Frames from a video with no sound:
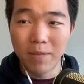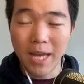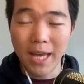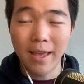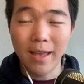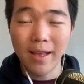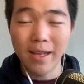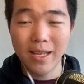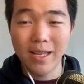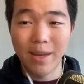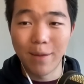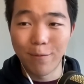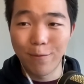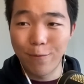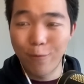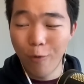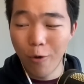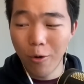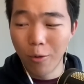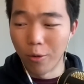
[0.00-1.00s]
taking a step
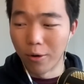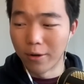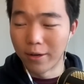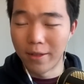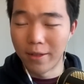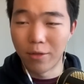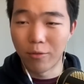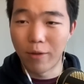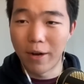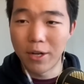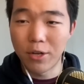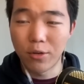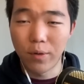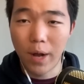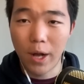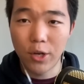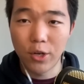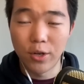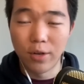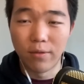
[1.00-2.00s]
forward in the right
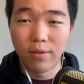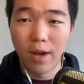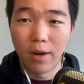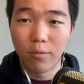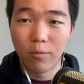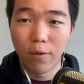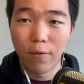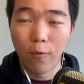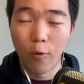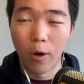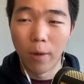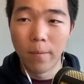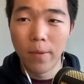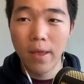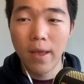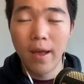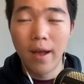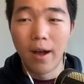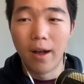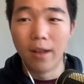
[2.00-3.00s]
direction of gun reform,
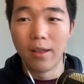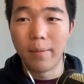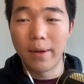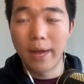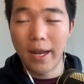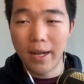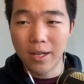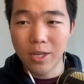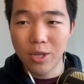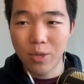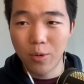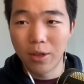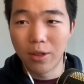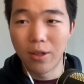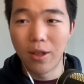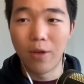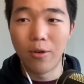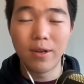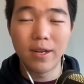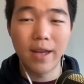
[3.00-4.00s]
eliminating student
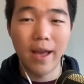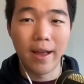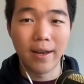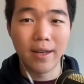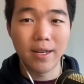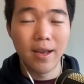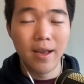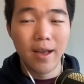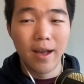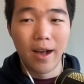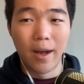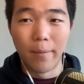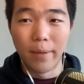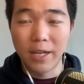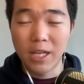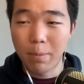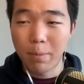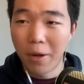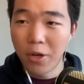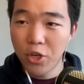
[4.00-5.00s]
loan debt, um,
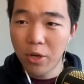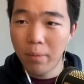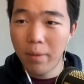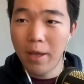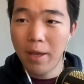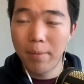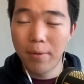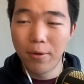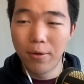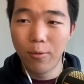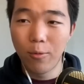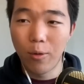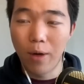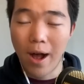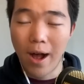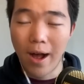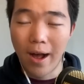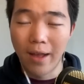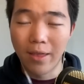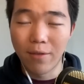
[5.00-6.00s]
expunging people
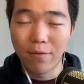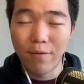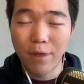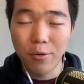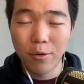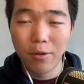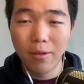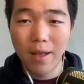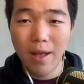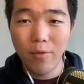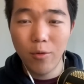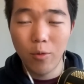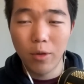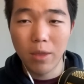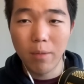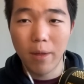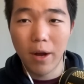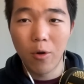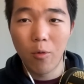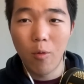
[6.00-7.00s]
uh, on the federal level
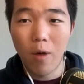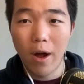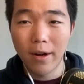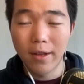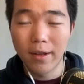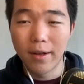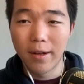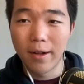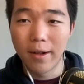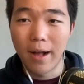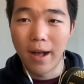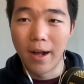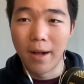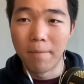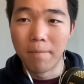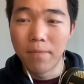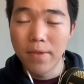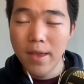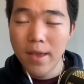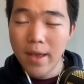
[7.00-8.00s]
with marijuana
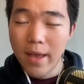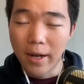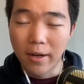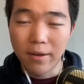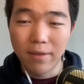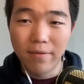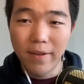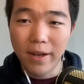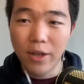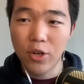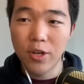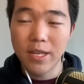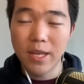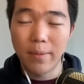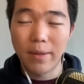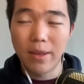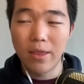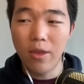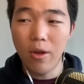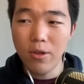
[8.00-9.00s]
um, convictions. I
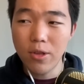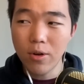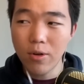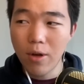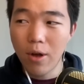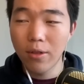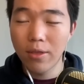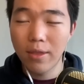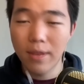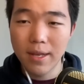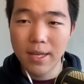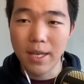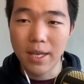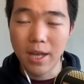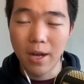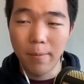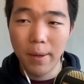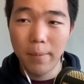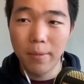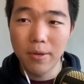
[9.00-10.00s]
mean, those are all things that
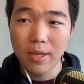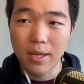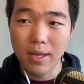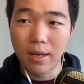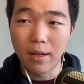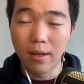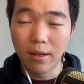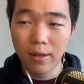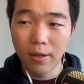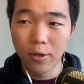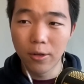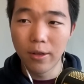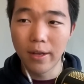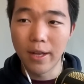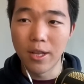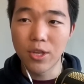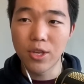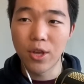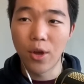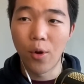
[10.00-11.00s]
young people see clearly.
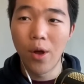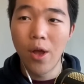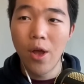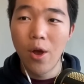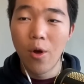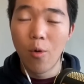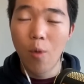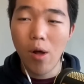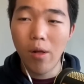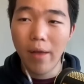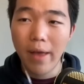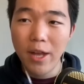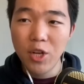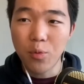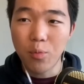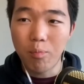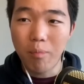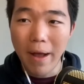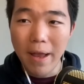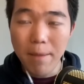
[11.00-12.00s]
And so, while age
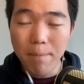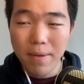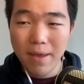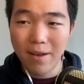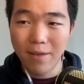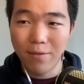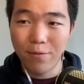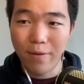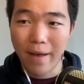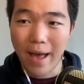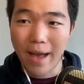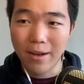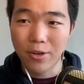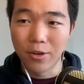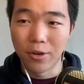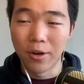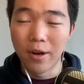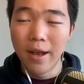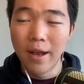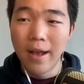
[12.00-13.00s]
might be a
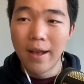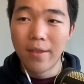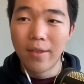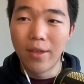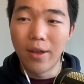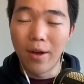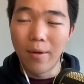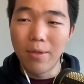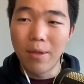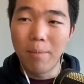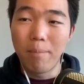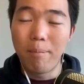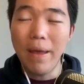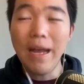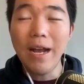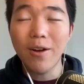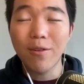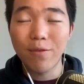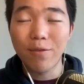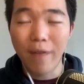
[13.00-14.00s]
factor, the the
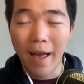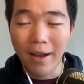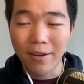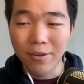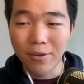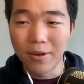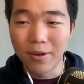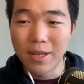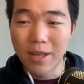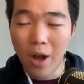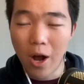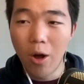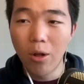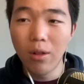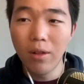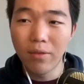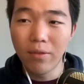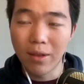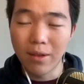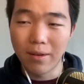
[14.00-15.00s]
bigger factor is all
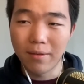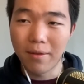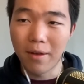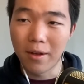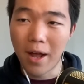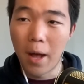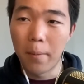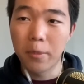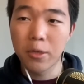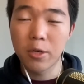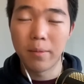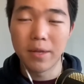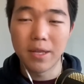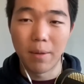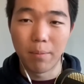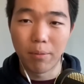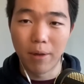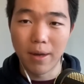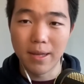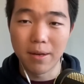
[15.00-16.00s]
of the accomplishments
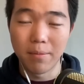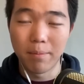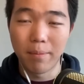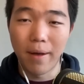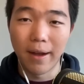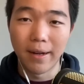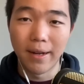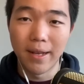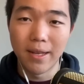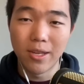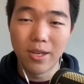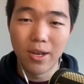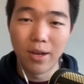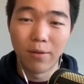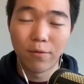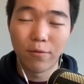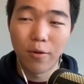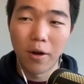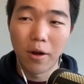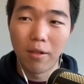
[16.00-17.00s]
that President Biden has done
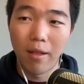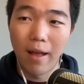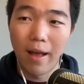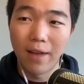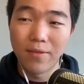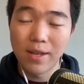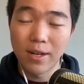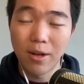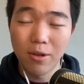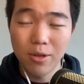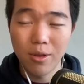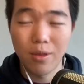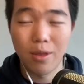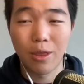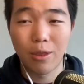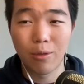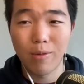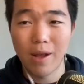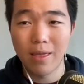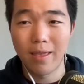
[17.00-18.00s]
for our lives, and also the
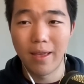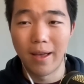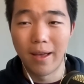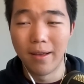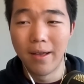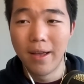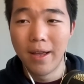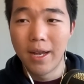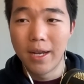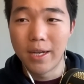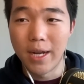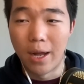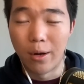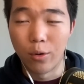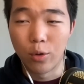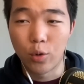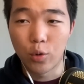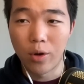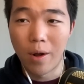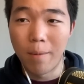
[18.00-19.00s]
threat that
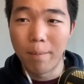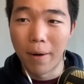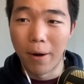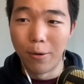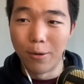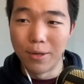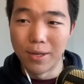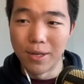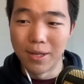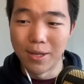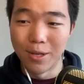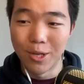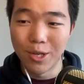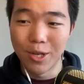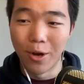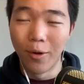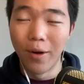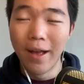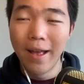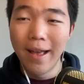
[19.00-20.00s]
Donald Trump poses is. And
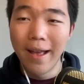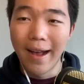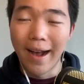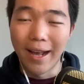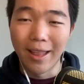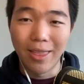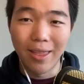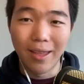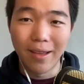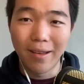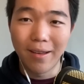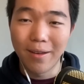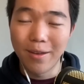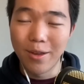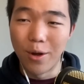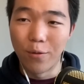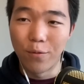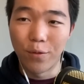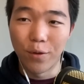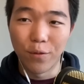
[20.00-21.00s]
so I think, you
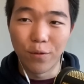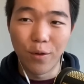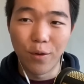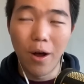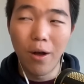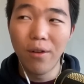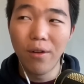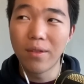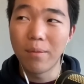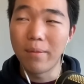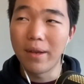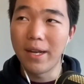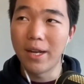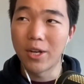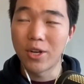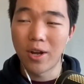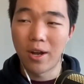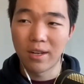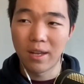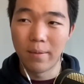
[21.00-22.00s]
know, for, for all of the media
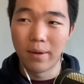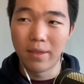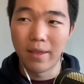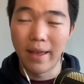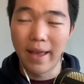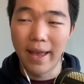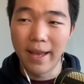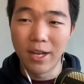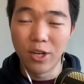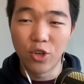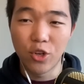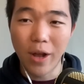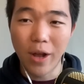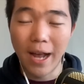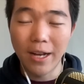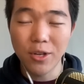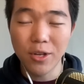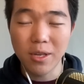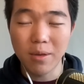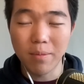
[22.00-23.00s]
talking about the age,
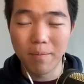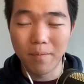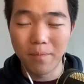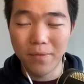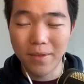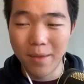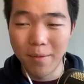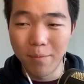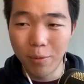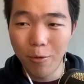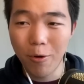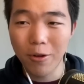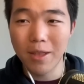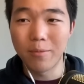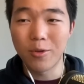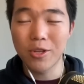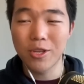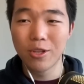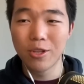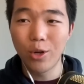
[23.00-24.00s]
I just implore them
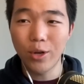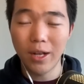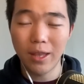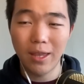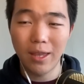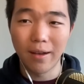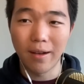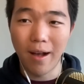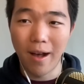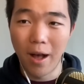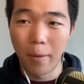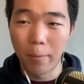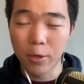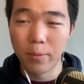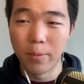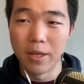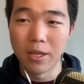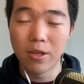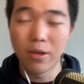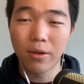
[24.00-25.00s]
just look at the
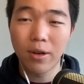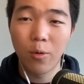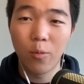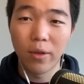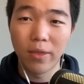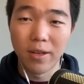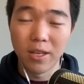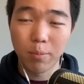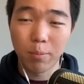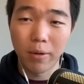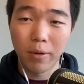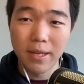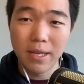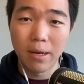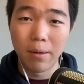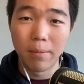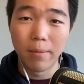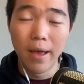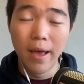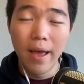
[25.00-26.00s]
accomplishments look at what this
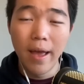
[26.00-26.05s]
president